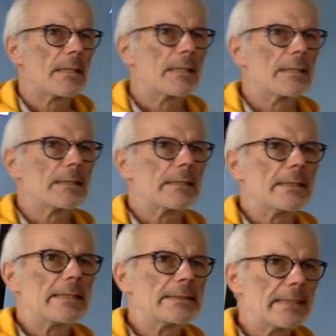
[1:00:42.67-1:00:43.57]
Uh,
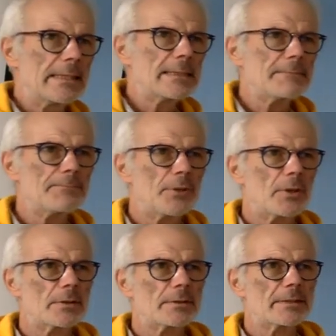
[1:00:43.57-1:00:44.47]
it is
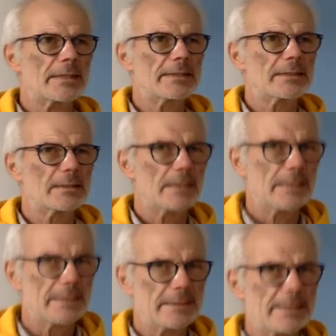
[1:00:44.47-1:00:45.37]
important, is,
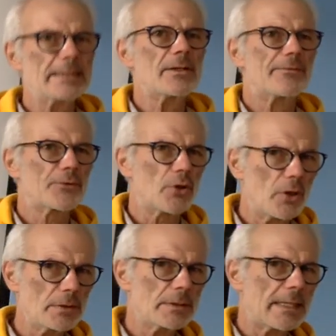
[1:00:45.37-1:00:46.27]
it is of
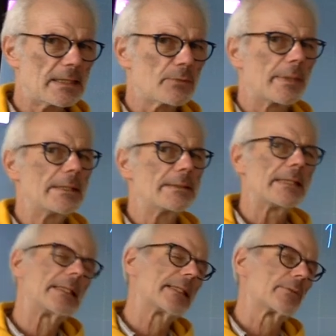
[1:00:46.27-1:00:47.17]
course as well
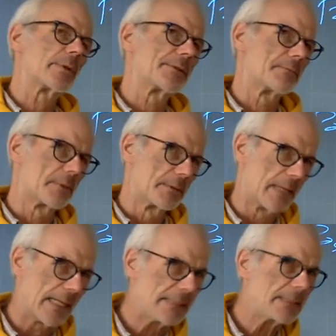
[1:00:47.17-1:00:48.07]
dealing with
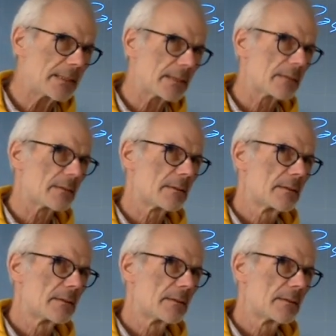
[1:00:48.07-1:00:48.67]
rights,